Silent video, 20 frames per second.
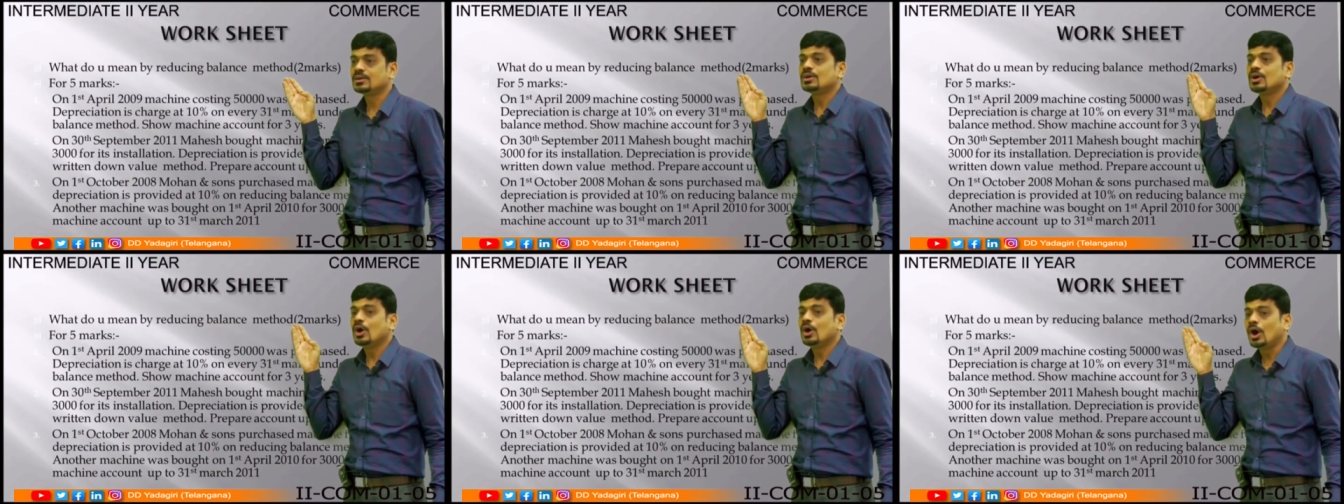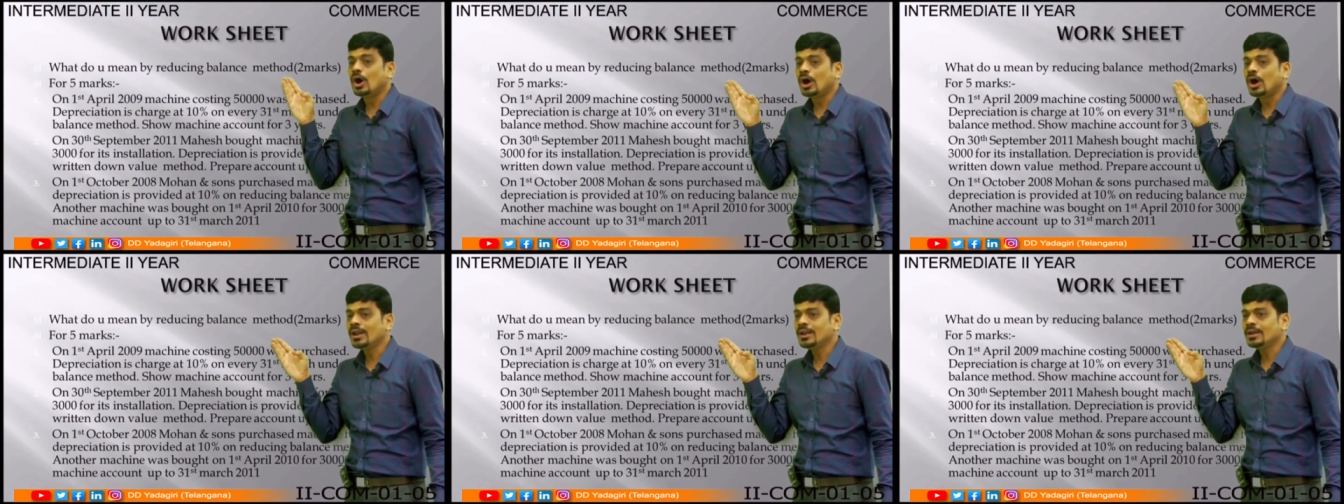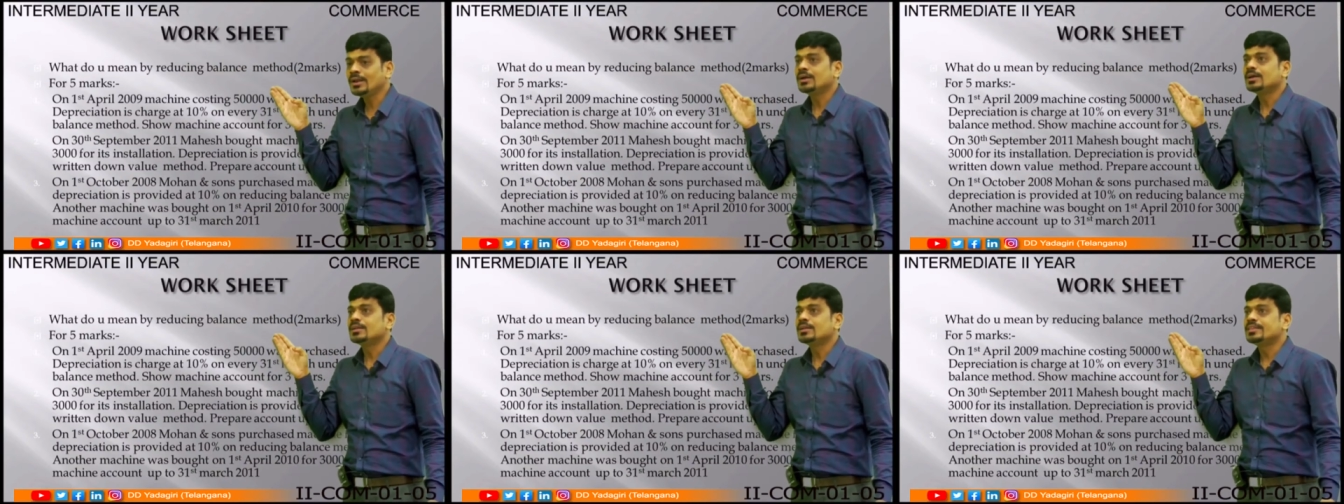or
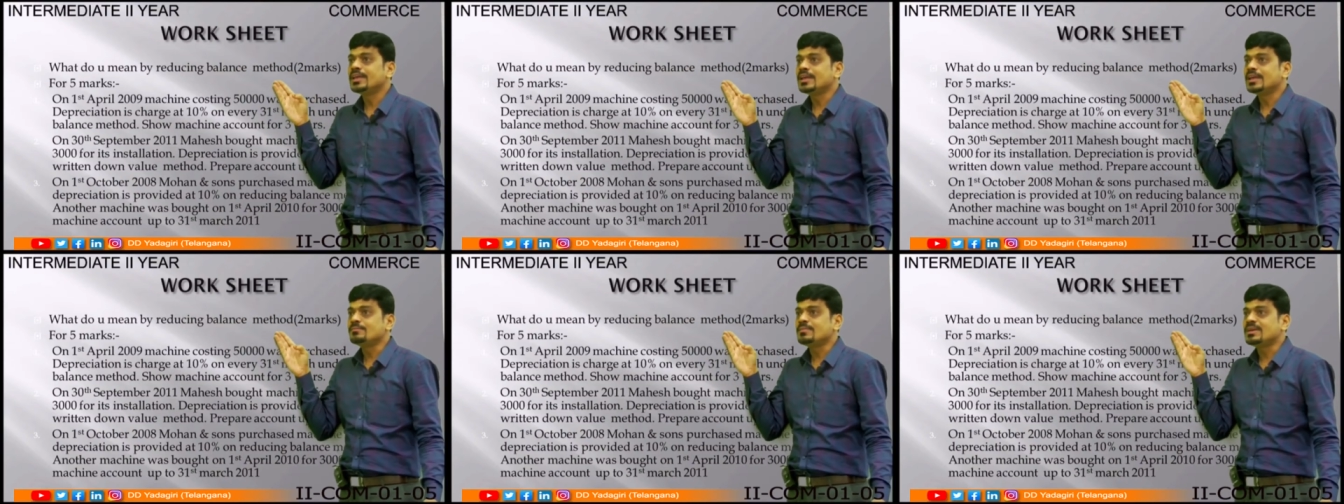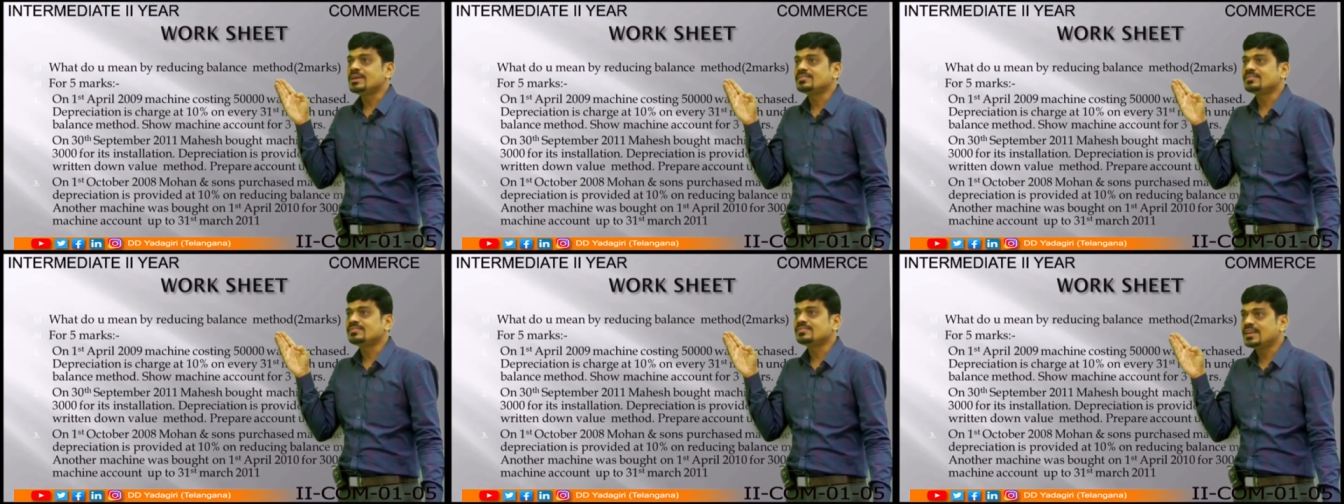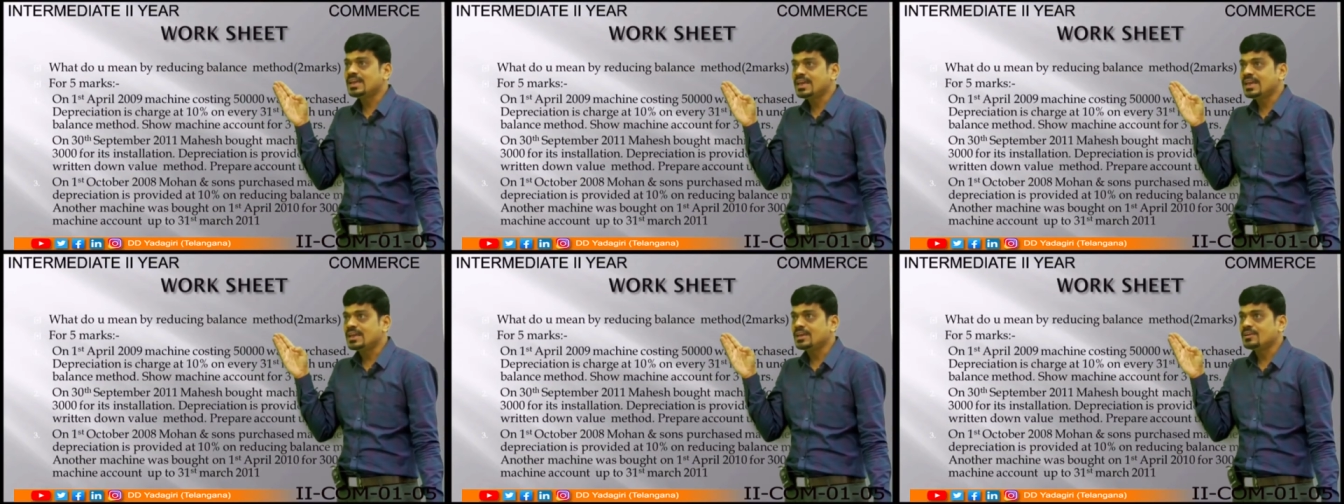they may
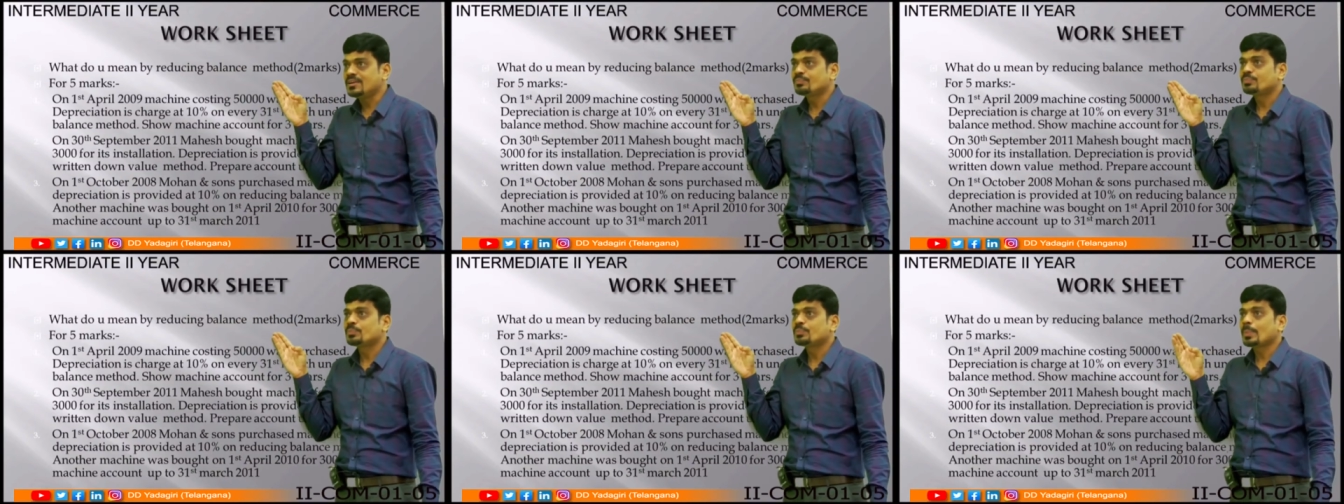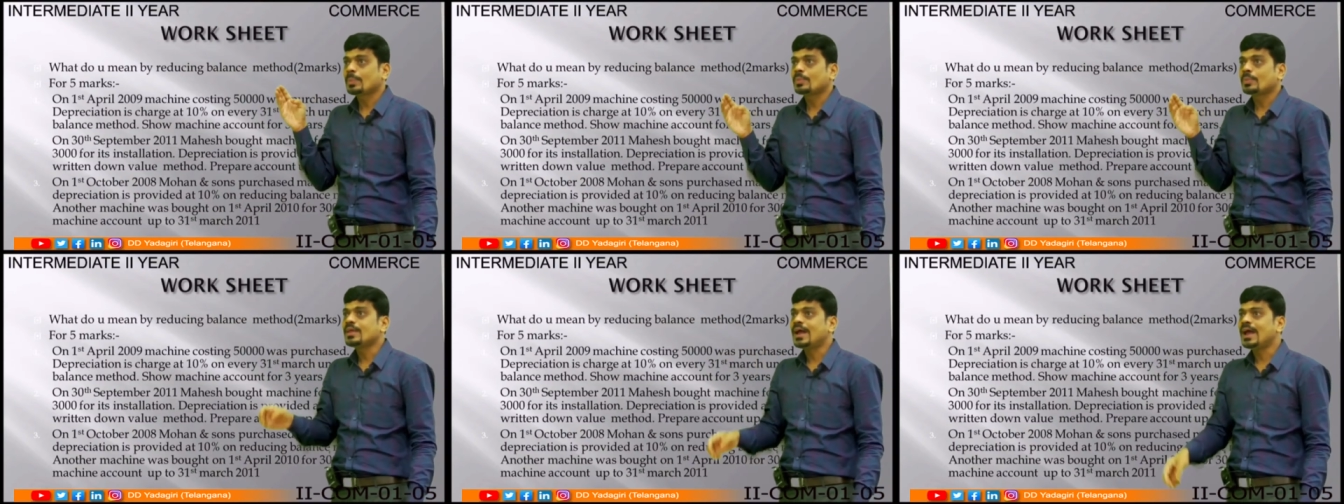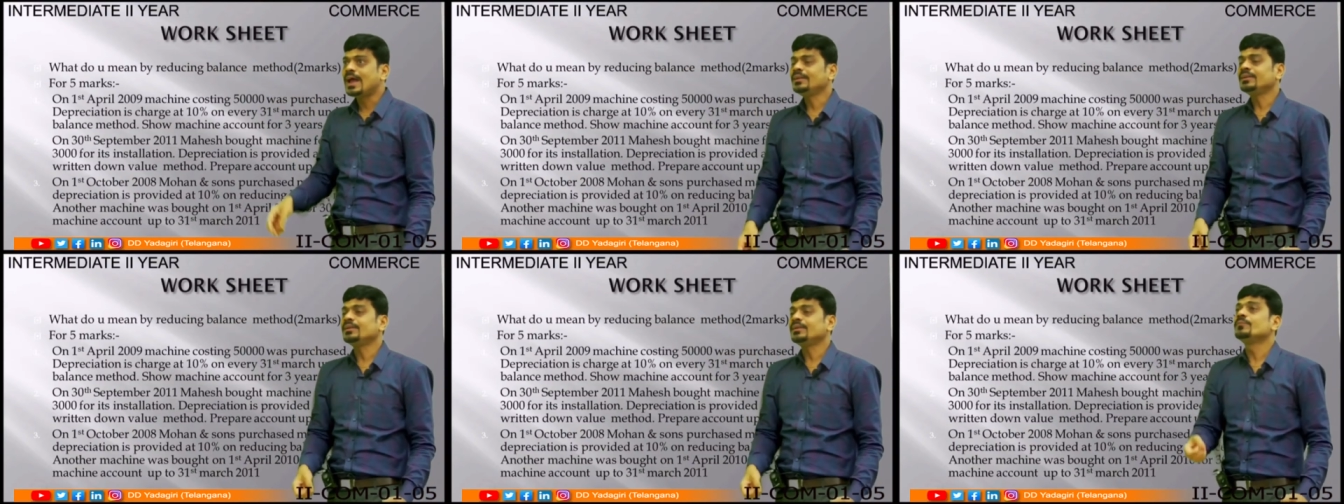say
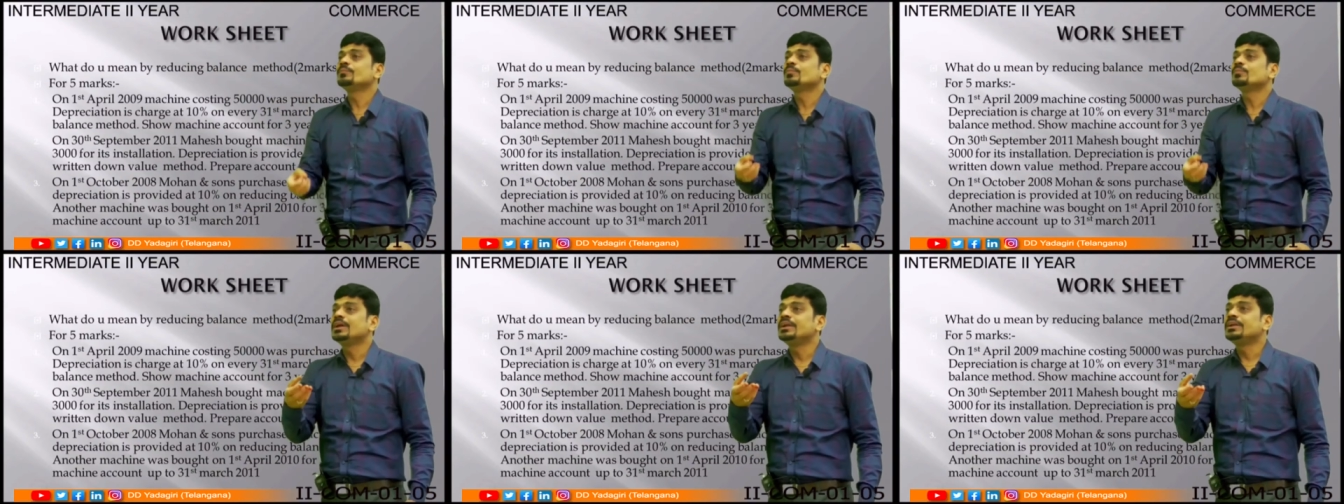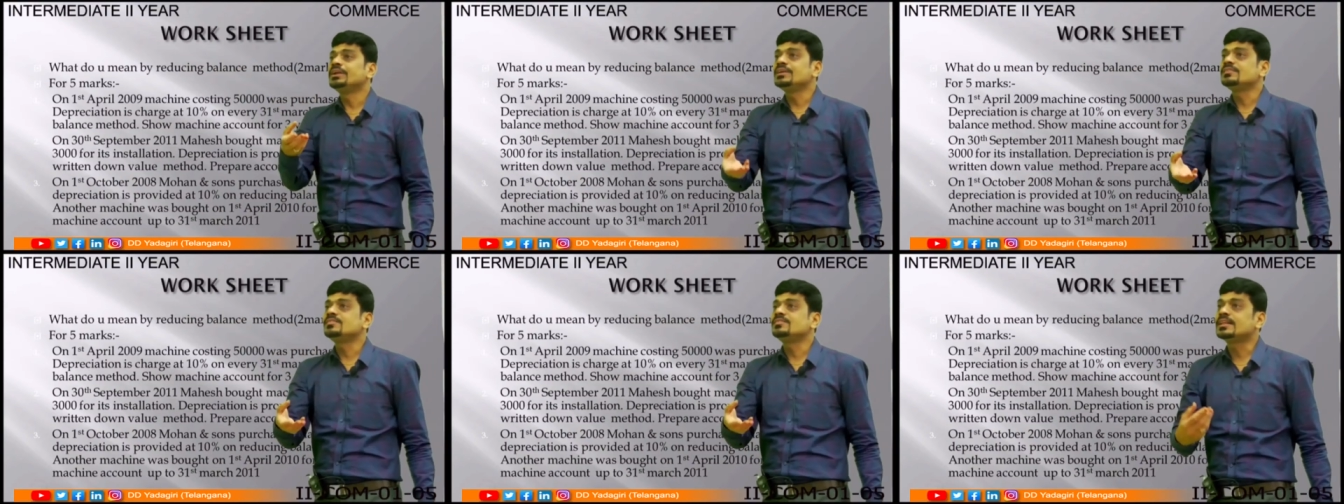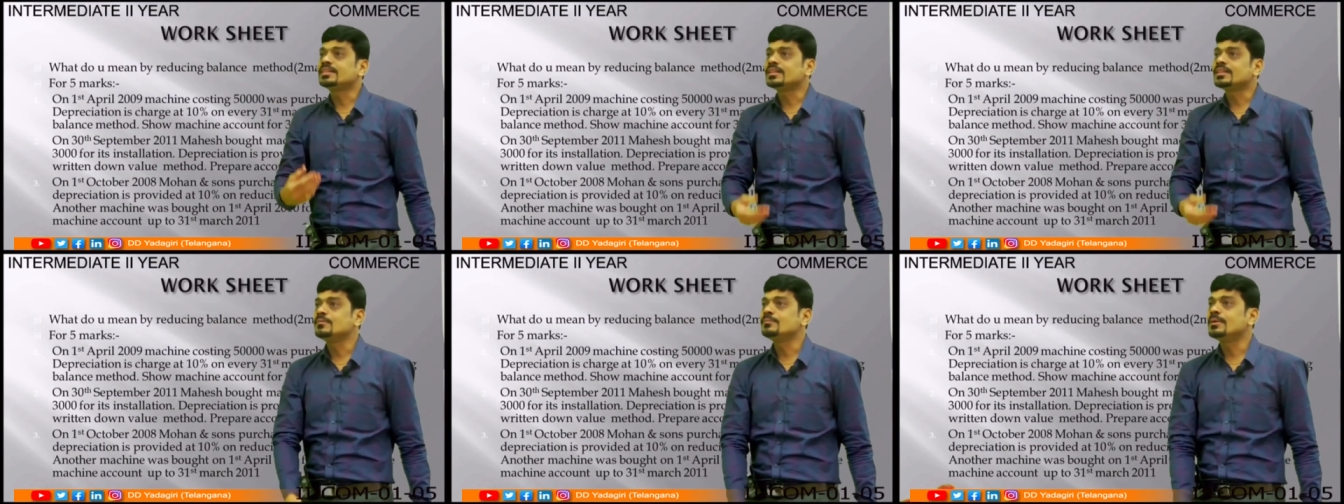that it is
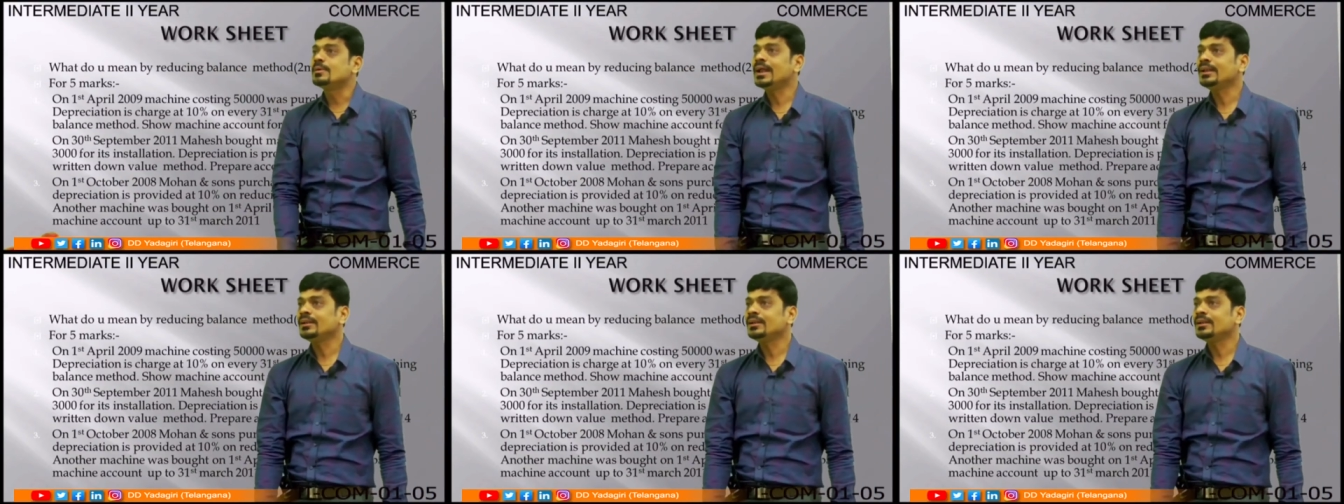nothing but